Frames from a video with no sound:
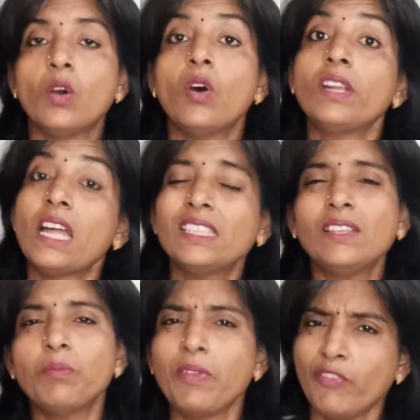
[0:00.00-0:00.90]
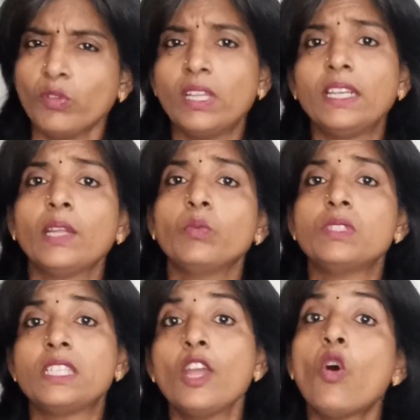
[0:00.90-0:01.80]
or rather before that I
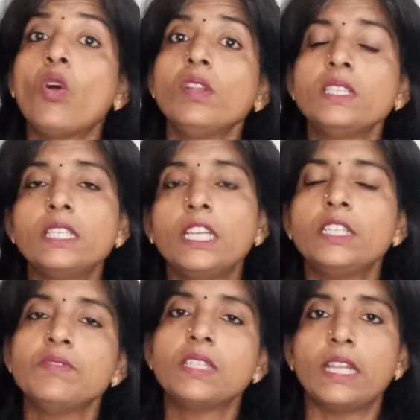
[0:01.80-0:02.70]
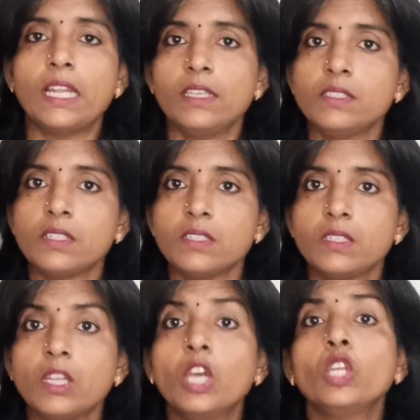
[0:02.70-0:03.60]
would say alternatives
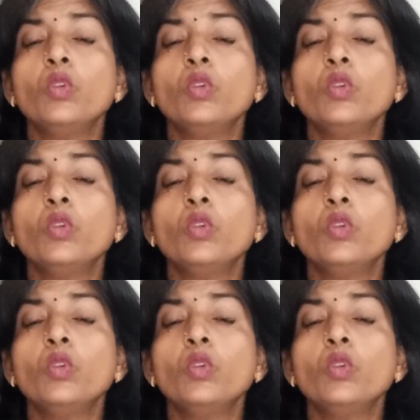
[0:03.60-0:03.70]
analysis.